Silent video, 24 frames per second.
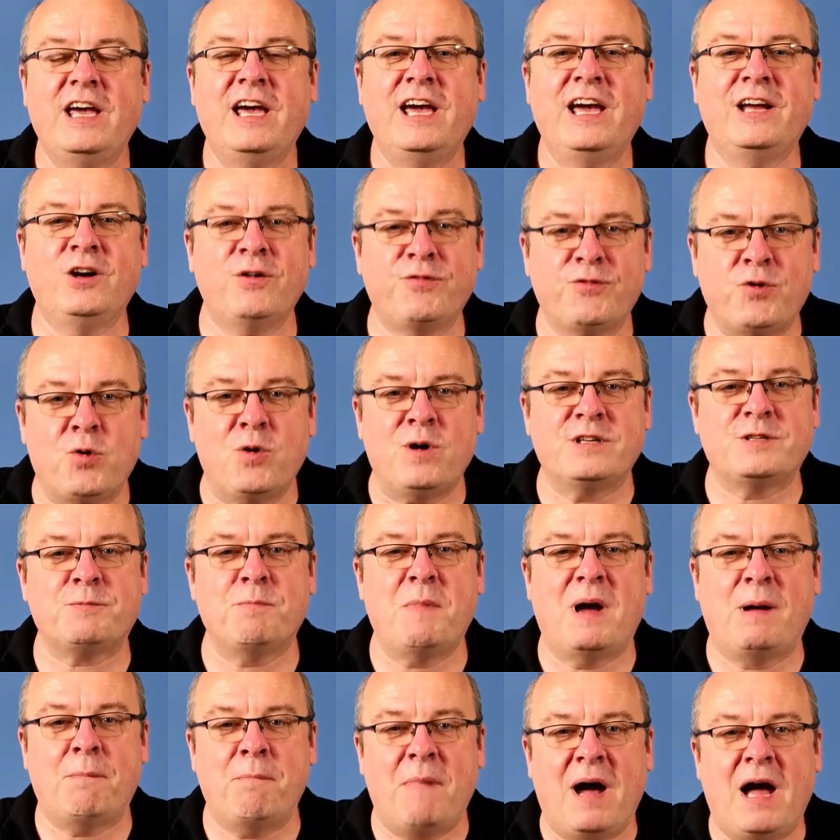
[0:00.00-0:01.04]
And of course,
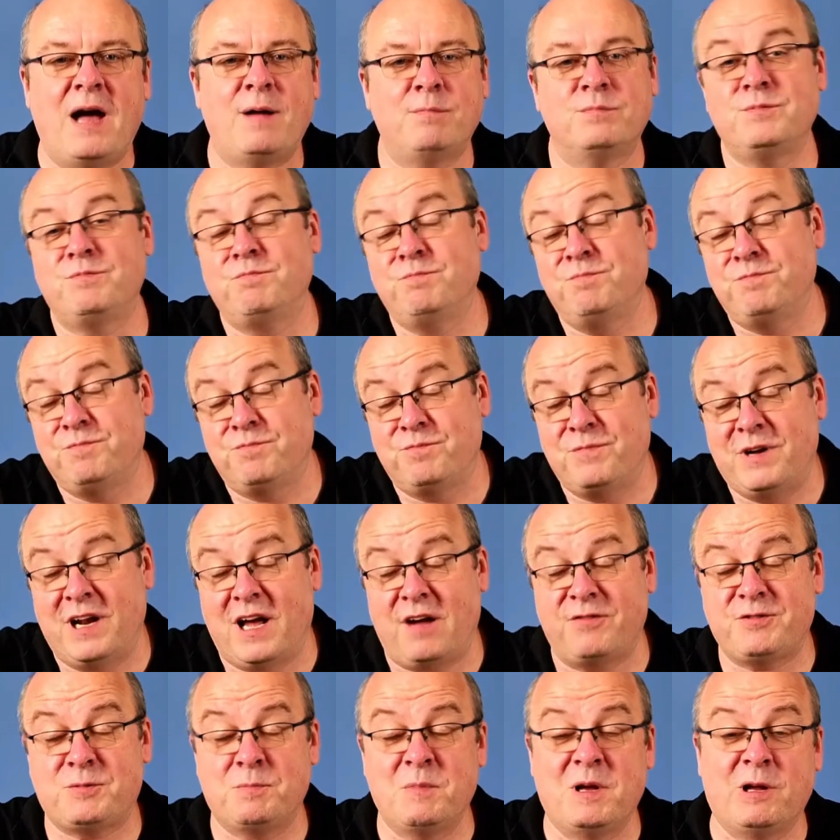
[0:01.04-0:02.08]
my mom
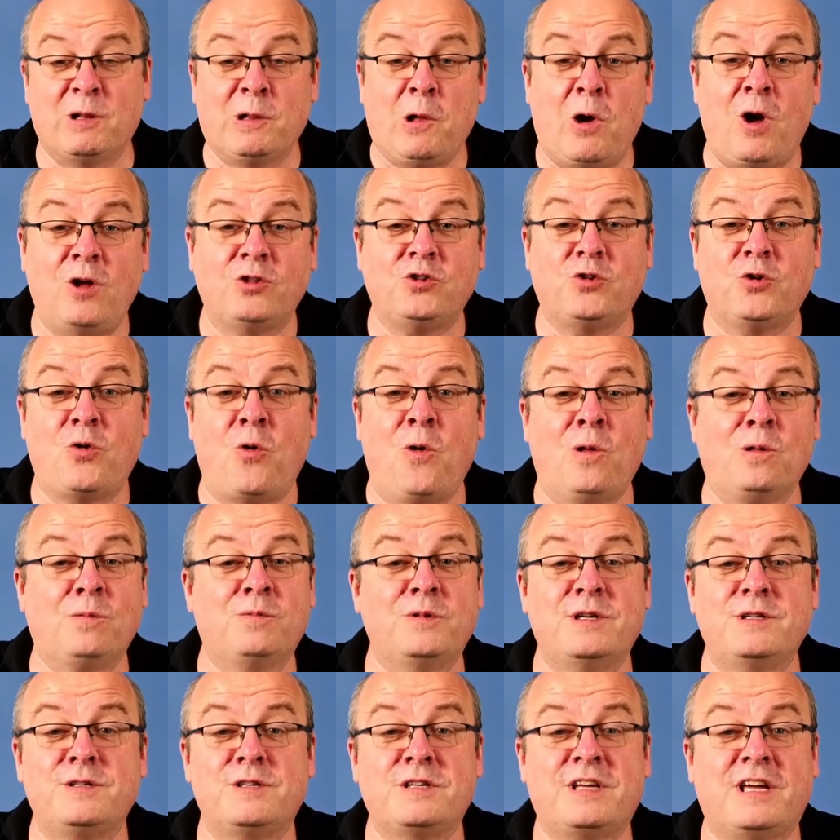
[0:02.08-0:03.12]
loves me a lot,
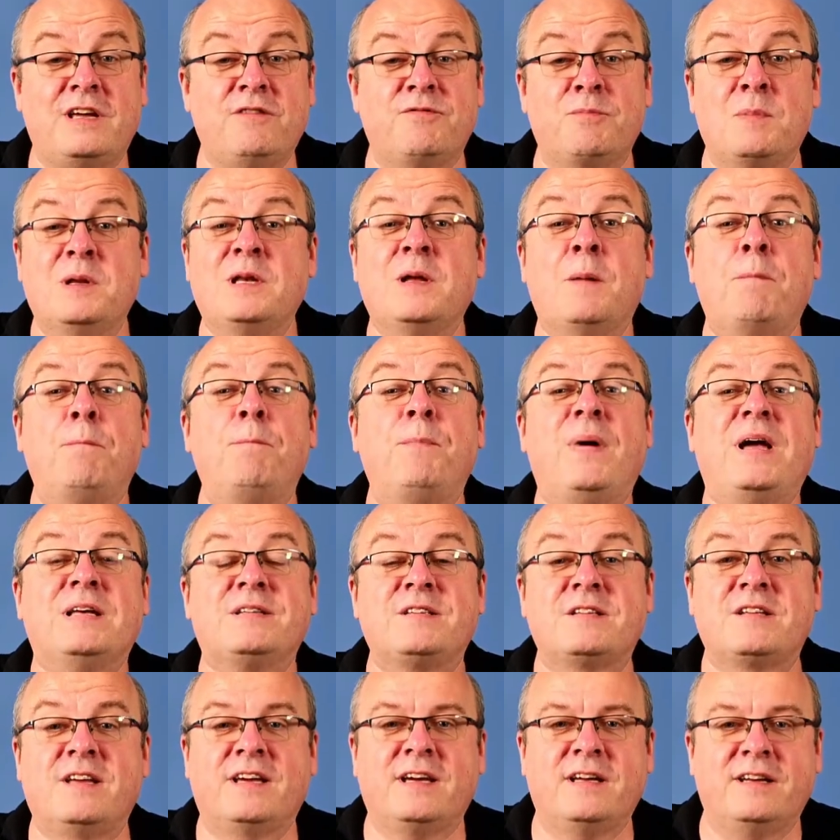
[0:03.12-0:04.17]
always gave me the
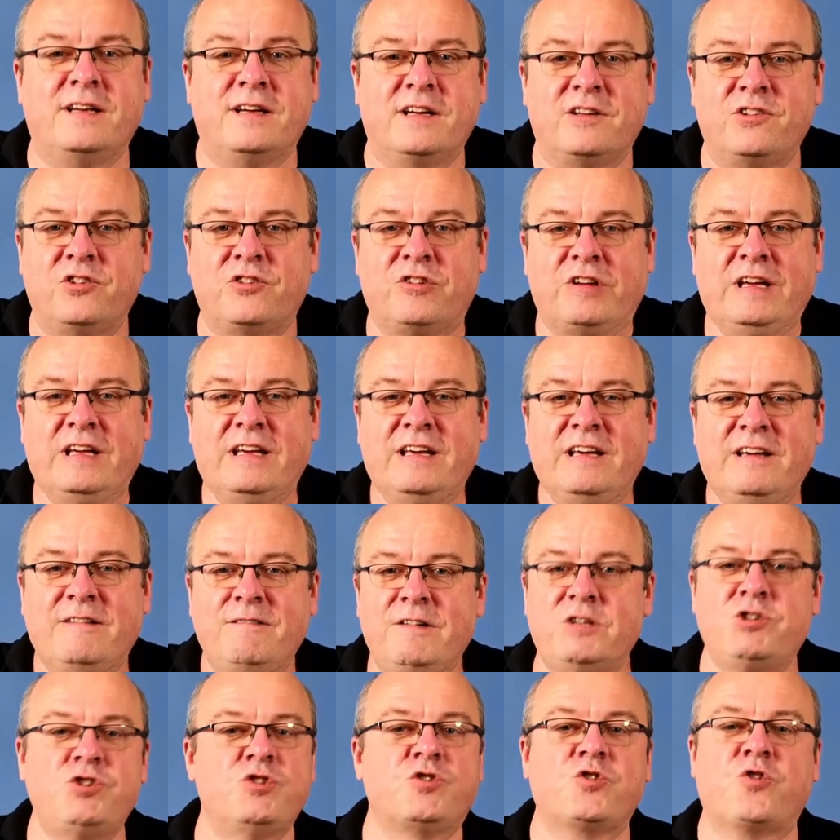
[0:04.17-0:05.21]
best critics,
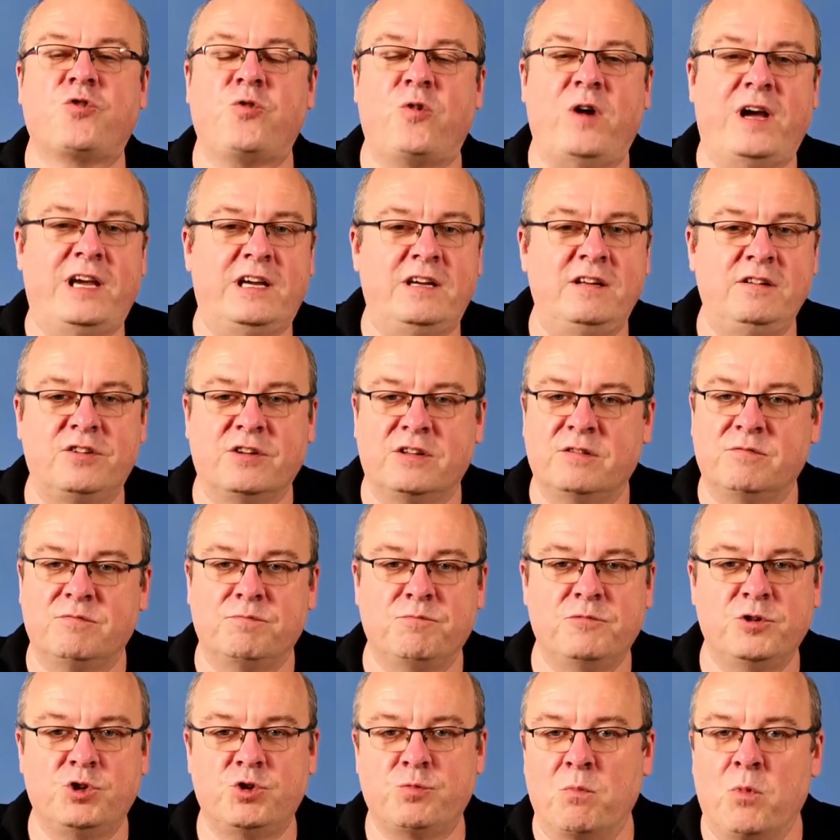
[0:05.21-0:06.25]
which is great and
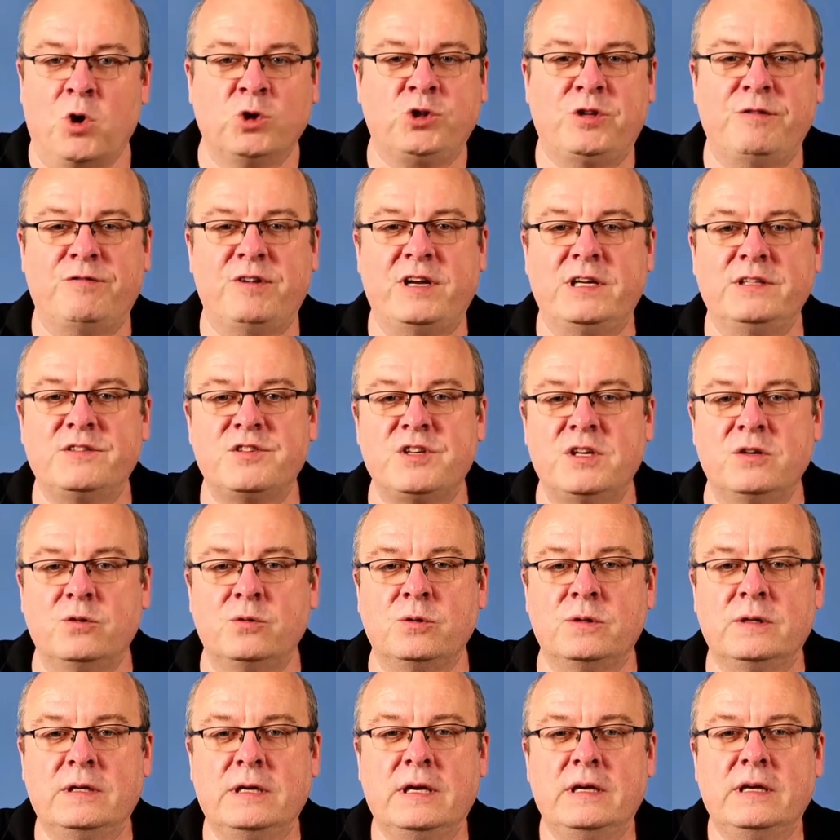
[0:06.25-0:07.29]
which motivates
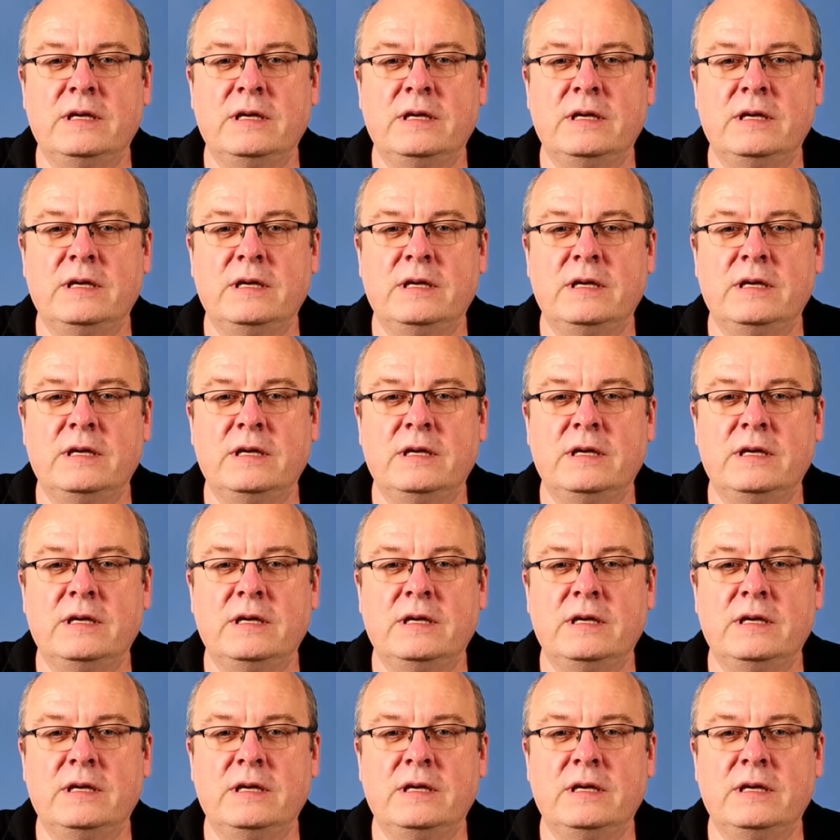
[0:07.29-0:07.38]
you.